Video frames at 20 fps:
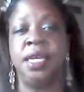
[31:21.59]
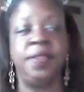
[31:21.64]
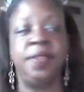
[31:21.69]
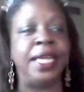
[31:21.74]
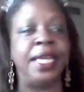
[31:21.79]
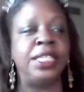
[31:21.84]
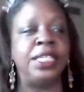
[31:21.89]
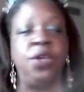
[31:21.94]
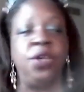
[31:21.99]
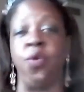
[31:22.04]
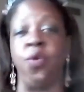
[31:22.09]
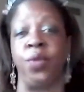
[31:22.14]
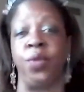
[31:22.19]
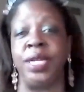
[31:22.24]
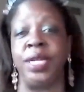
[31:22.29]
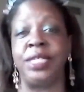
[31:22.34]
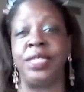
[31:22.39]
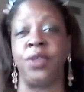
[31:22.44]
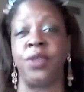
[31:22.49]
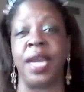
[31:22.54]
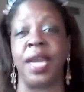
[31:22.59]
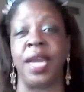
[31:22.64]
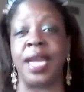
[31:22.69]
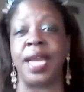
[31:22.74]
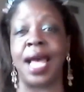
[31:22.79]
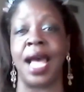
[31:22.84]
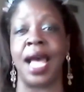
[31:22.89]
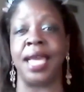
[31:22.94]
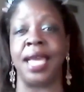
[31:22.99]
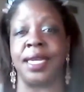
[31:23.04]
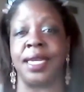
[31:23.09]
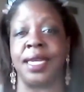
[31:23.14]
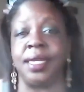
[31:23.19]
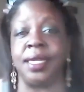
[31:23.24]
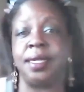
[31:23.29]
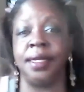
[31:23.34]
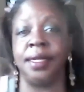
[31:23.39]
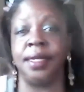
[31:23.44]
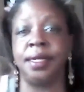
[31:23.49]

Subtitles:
they don't really try to hide it.